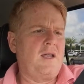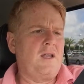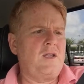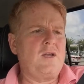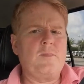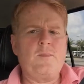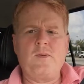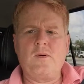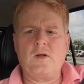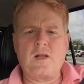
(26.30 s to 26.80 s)

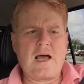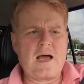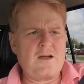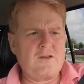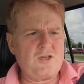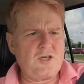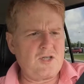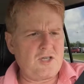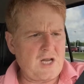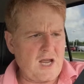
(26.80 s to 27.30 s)
and you pull
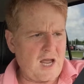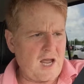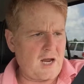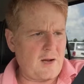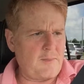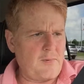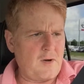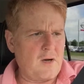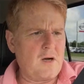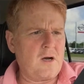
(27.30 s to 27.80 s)
out your
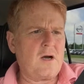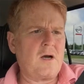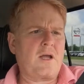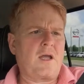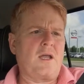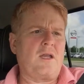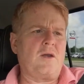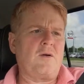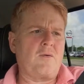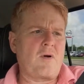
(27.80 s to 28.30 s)
checkbook
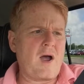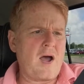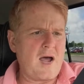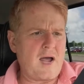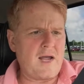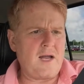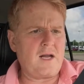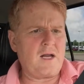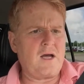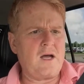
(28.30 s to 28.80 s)
and you
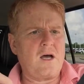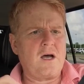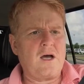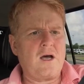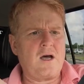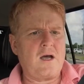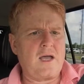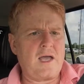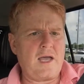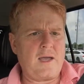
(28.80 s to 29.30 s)
write
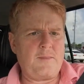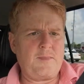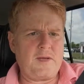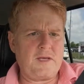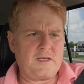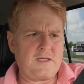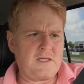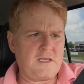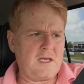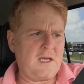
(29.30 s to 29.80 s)
uh,
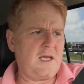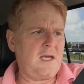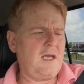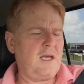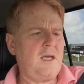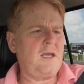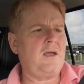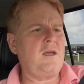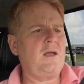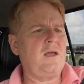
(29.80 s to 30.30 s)

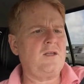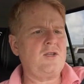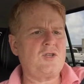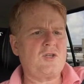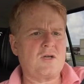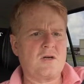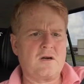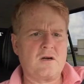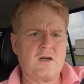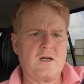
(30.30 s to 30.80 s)
ABC
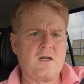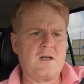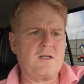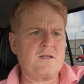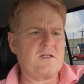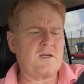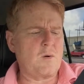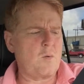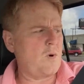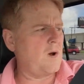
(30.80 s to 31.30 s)

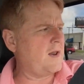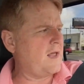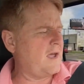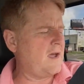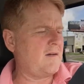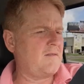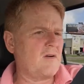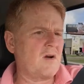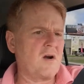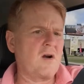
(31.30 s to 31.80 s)
insurance or
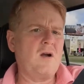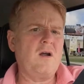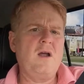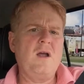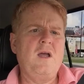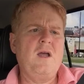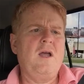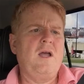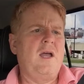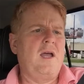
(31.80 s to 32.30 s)
whatever,
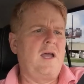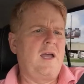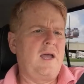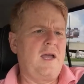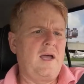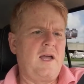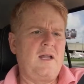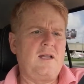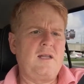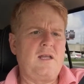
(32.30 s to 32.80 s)

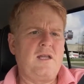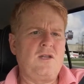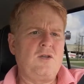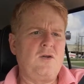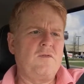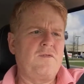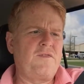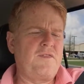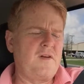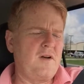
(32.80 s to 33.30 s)
and then
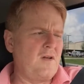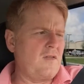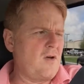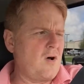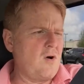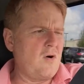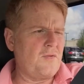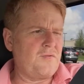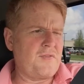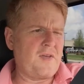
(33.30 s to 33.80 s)
you fill
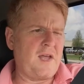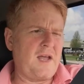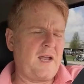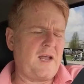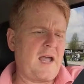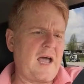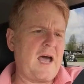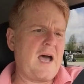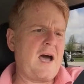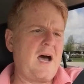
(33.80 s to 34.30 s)
the whole
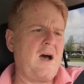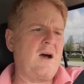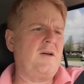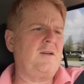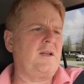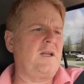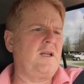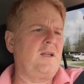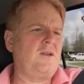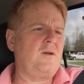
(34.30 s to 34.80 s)
thing
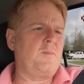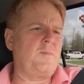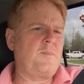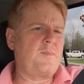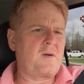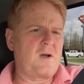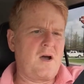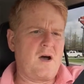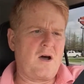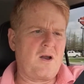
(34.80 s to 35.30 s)
out and you
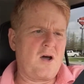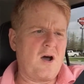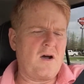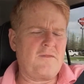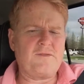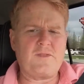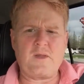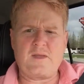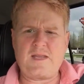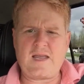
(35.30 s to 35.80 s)
cut
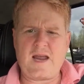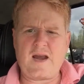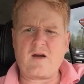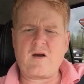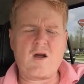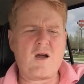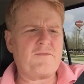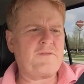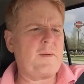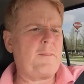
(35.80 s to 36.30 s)
off the
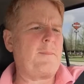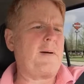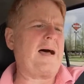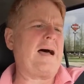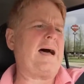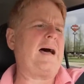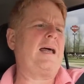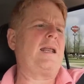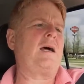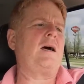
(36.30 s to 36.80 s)
tear off the
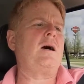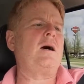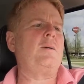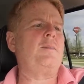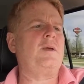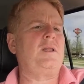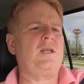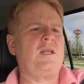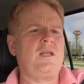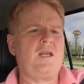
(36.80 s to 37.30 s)

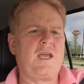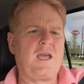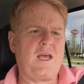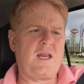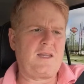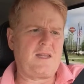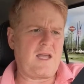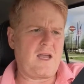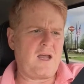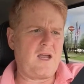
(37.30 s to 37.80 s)
bottom, and then you
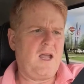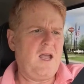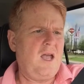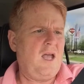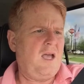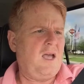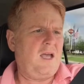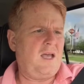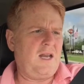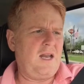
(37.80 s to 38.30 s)
get there
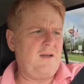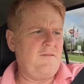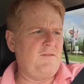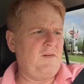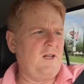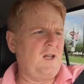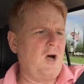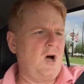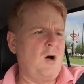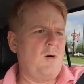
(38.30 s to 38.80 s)
an
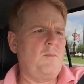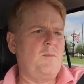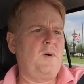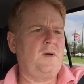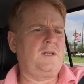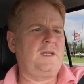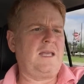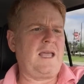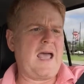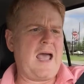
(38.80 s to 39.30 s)
envelope and
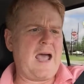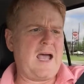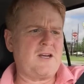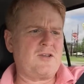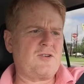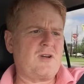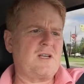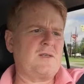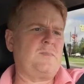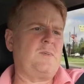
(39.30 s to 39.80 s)
put the
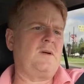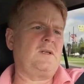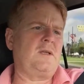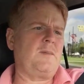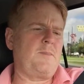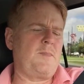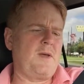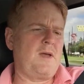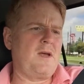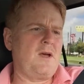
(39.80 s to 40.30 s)
address, put
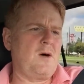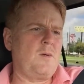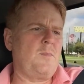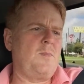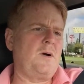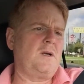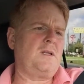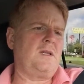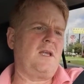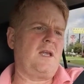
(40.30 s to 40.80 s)
the bill,
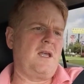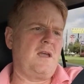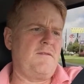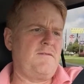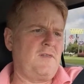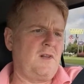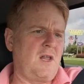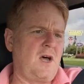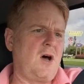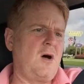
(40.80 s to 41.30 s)
put the
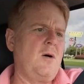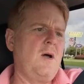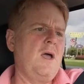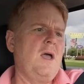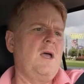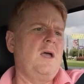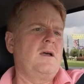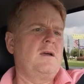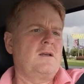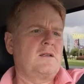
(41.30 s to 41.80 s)
envelope,
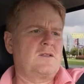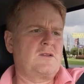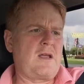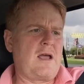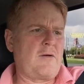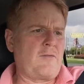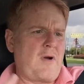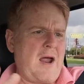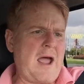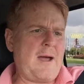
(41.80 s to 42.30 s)

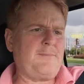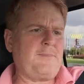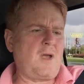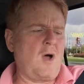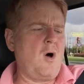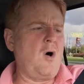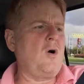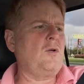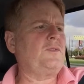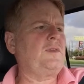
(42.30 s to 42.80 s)
st- wrap
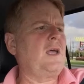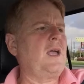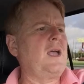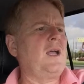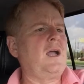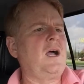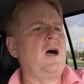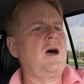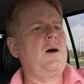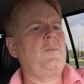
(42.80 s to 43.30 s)
the whole
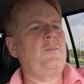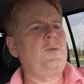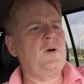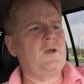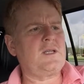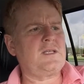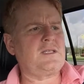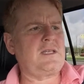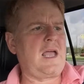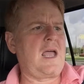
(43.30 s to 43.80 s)
thing up,
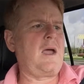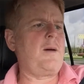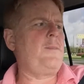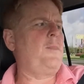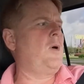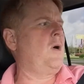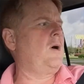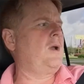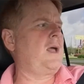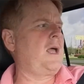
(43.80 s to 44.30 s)
put a
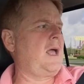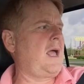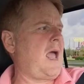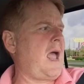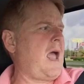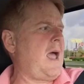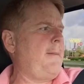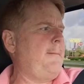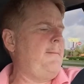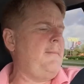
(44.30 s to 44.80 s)
stamp on it,
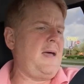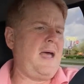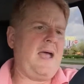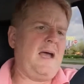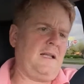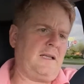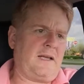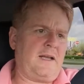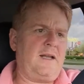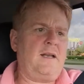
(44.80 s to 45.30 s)
and
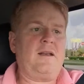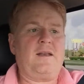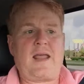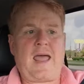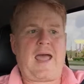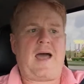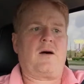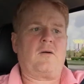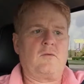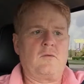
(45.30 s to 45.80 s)
mail it.
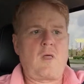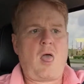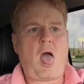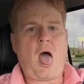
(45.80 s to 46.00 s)
Now,